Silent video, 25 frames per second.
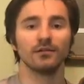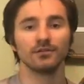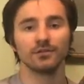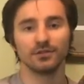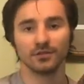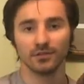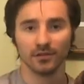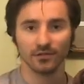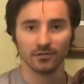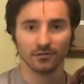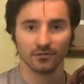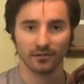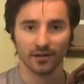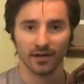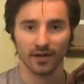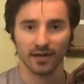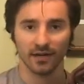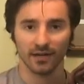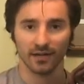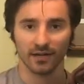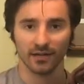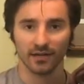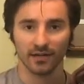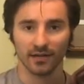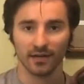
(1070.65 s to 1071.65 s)
to go
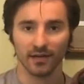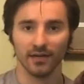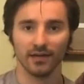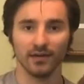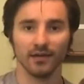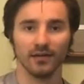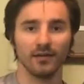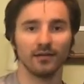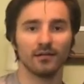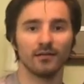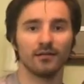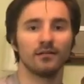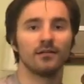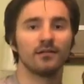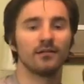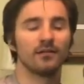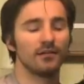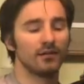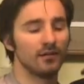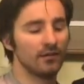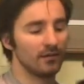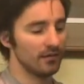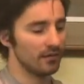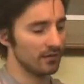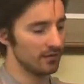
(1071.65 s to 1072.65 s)
cragging in it.
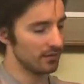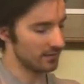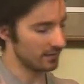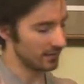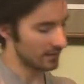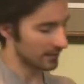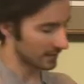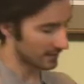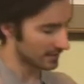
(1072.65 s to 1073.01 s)
Like I